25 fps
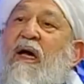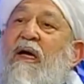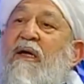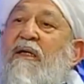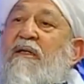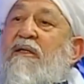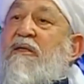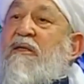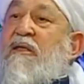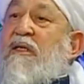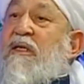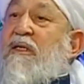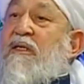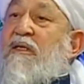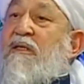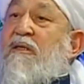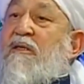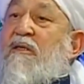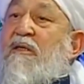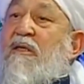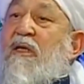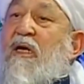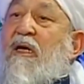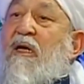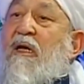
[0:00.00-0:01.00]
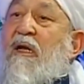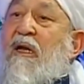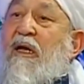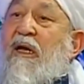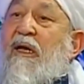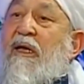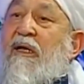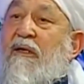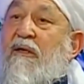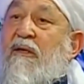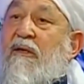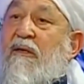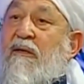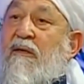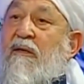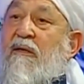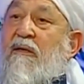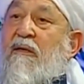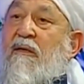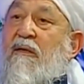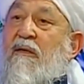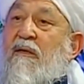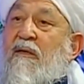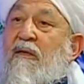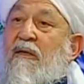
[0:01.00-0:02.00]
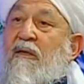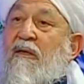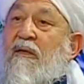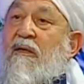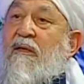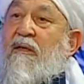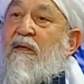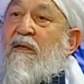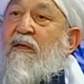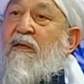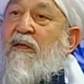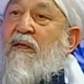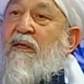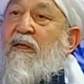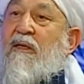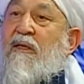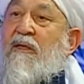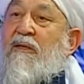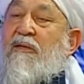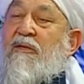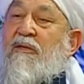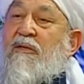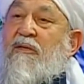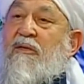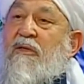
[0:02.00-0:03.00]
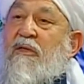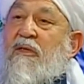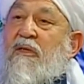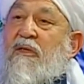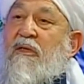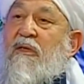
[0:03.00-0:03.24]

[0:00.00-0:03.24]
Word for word: I say Saqalain is